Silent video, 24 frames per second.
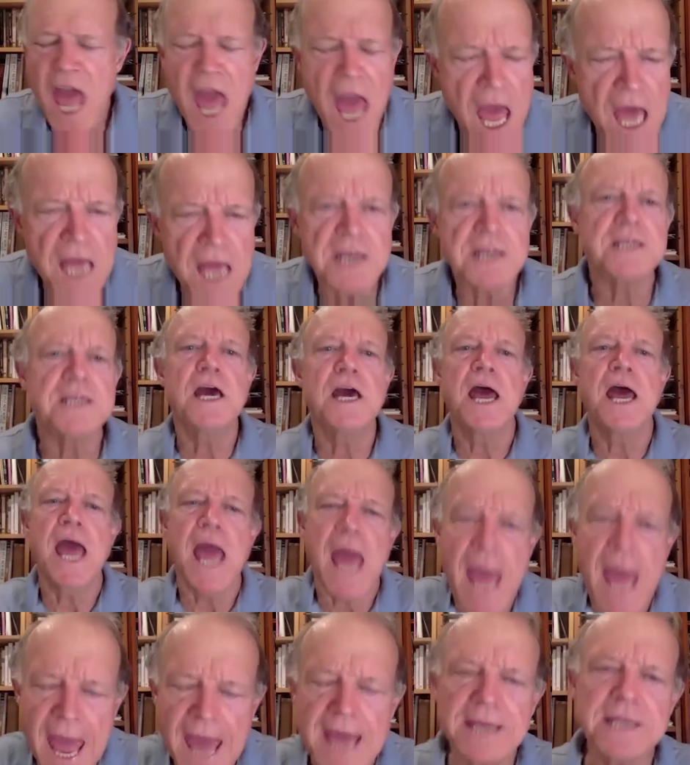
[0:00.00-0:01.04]
Any
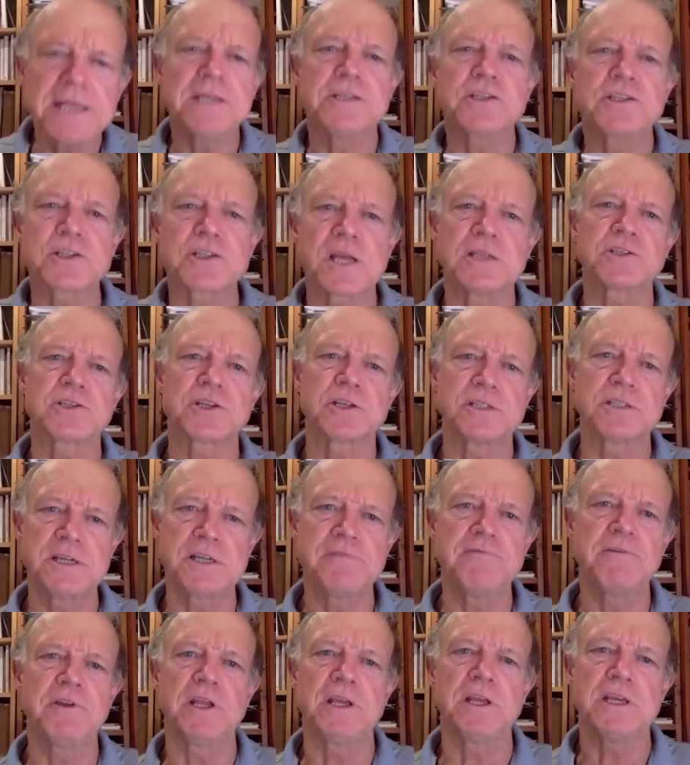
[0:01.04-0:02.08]

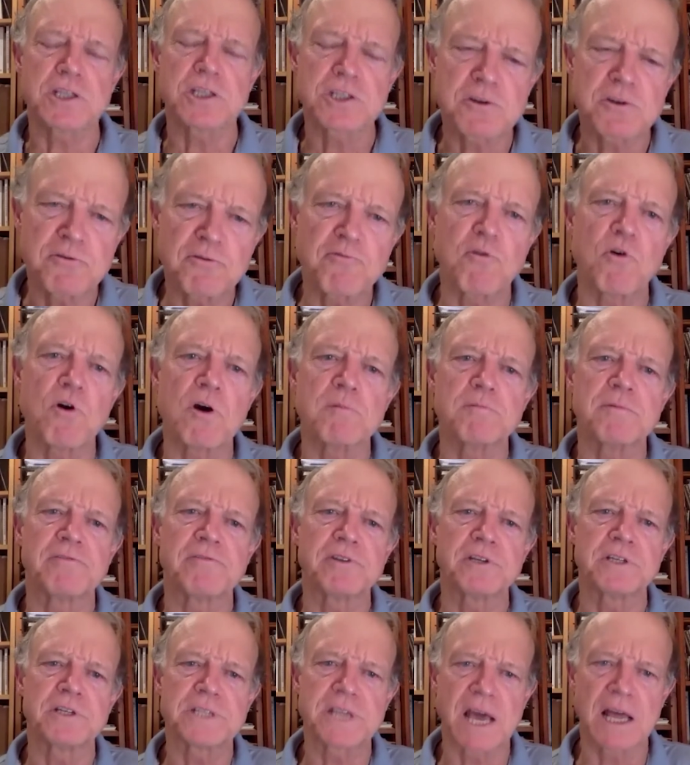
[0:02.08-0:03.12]
sensitivity is a form of
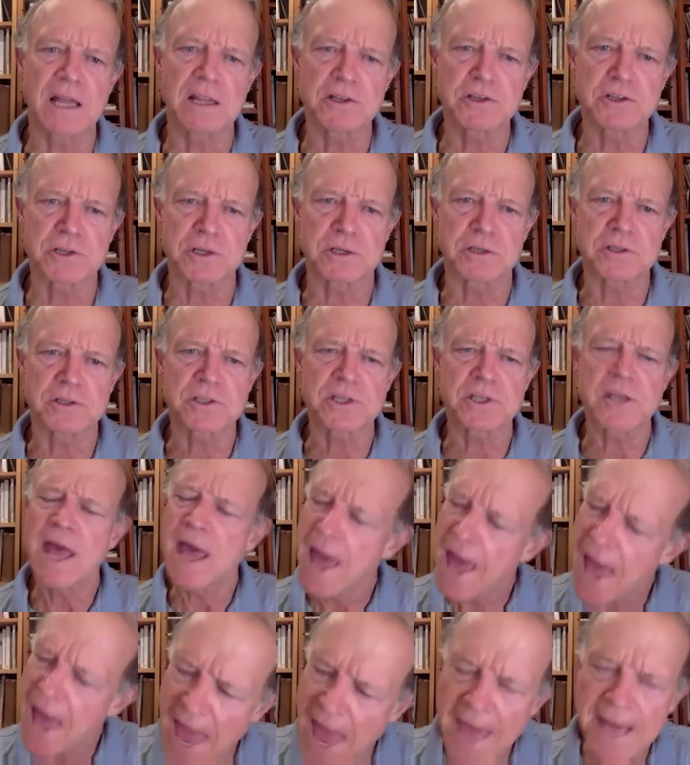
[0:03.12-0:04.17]
intelligence.
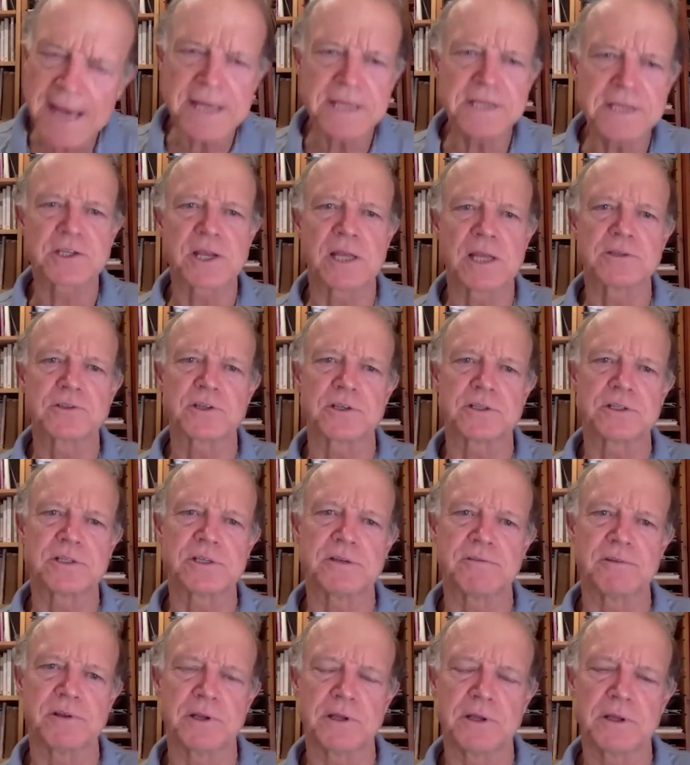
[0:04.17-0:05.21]
Any
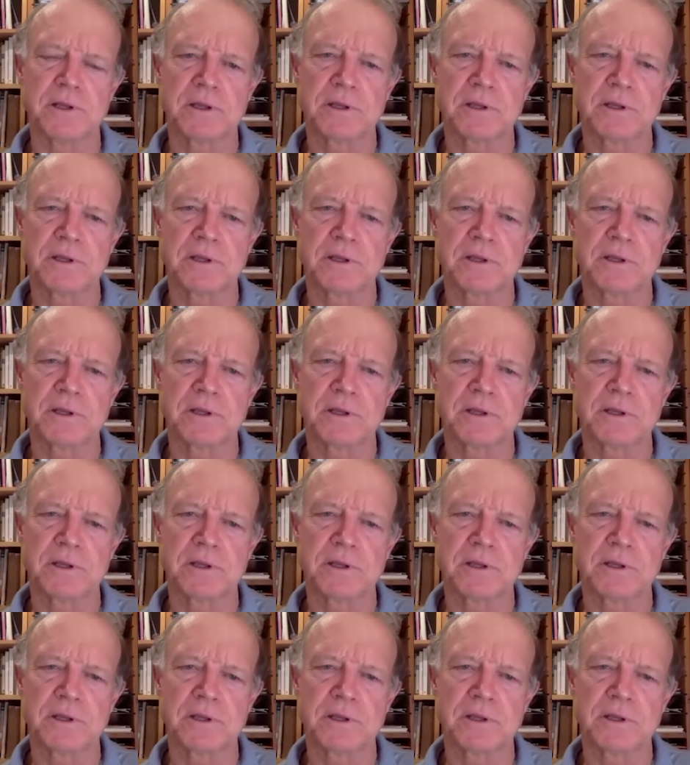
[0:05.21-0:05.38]
sensitivity.